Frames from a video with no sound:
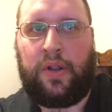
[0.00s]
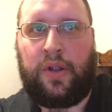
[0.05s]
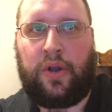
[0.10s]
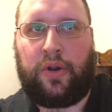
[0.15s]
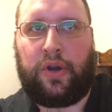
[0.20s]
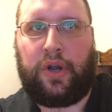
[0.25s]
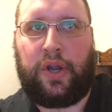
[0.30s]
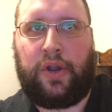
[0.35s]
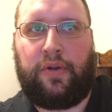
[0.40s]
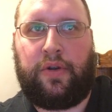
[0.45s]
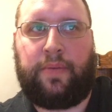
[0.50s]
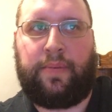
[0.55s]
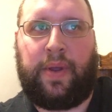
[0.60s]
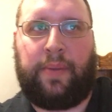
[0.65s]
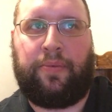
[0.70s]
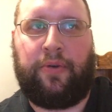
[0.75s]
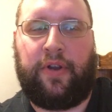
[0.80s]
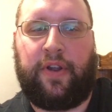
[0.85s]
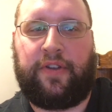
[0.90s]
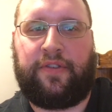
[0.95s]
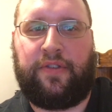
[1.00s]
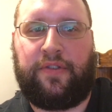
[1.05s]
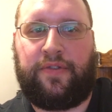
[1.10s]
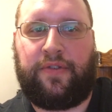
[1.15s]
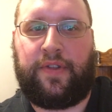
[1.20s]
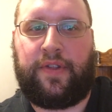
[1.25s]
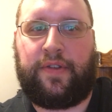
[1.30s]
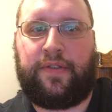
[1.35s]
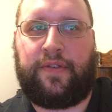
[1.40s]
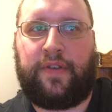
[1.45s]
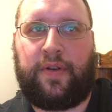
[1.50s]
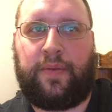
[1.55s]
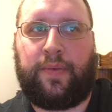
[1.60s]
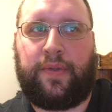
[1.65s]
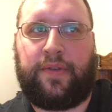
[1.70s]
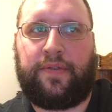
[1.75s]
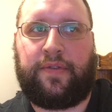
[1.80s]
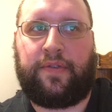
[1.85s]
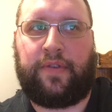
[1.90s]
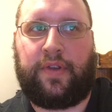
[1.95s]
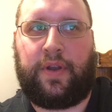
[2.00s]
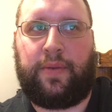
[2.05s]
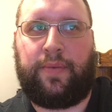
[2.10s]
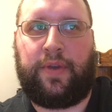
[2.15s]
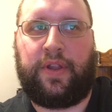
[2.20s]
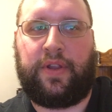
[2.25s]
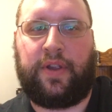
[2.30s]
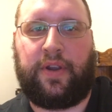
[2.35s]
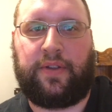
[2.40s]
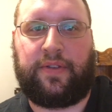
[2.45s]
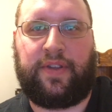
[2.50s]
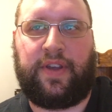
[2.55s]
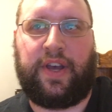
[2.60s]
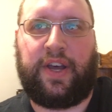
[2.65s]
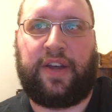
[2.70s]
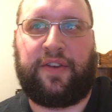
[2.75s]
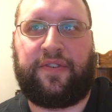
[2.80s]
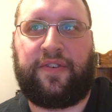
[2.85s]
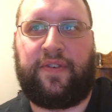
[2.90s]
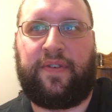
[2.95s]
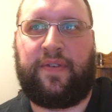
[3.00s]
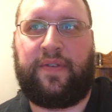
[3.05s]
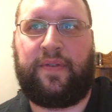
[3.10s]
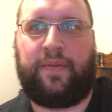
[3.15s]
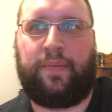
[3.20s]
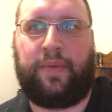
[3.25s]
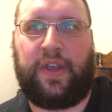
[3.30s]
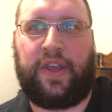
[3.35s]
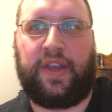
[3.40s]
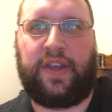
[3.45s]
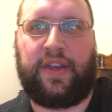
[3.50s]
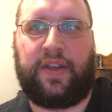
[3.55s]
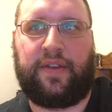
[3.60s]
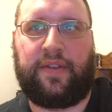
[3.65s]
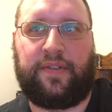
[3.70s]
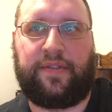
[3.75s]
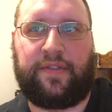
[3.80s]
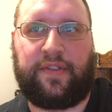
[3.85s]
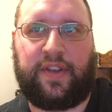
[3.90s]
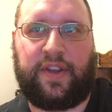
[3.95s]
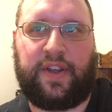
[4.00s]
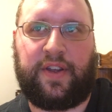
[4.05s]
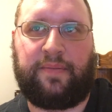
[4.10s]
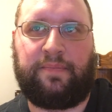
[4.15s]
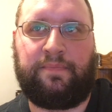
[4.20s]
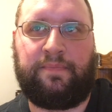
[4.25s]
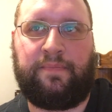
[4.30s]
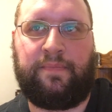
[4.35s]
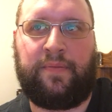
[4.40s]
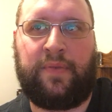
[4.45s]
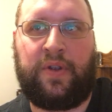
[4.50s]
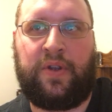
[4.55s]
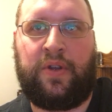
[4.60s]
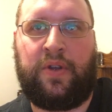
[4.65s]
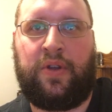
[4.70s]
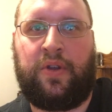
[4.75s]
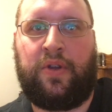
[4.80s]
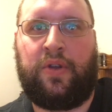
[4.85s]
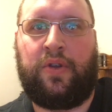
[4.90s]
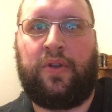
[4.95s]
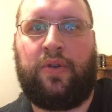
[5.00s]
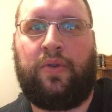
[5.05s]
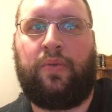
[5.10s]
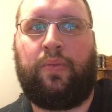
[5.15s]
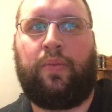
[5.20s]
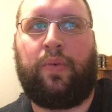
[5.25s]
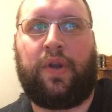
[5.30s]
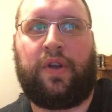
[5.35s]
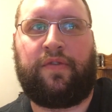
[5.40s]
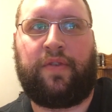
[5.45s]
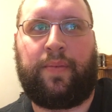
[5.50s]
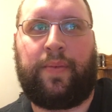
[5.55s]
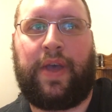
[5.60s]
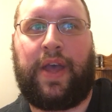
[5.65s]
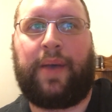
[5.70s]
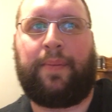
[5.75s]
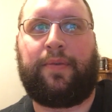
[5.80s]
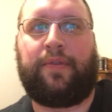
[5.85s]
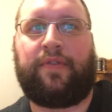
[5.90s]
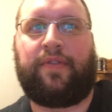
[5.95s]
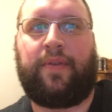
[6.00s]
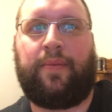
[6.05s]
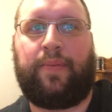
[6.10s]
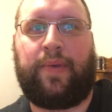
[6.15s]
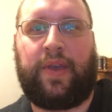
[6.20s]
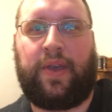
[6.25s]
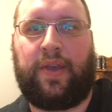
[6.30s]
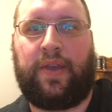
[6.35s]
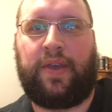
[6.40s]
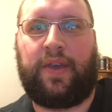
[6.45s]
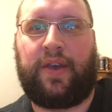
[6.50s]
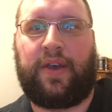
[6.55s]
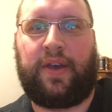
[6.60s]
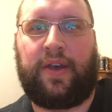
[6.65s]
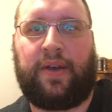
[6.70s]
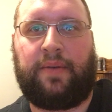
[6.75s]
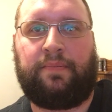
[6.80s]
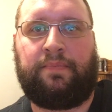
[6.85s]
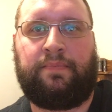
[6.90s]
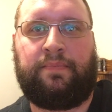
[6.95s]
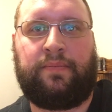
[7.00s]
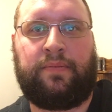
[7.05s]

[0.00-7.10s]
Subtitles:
I'm going to go into my predictions for this year, but this is going to be a little tough because one of them happens to be a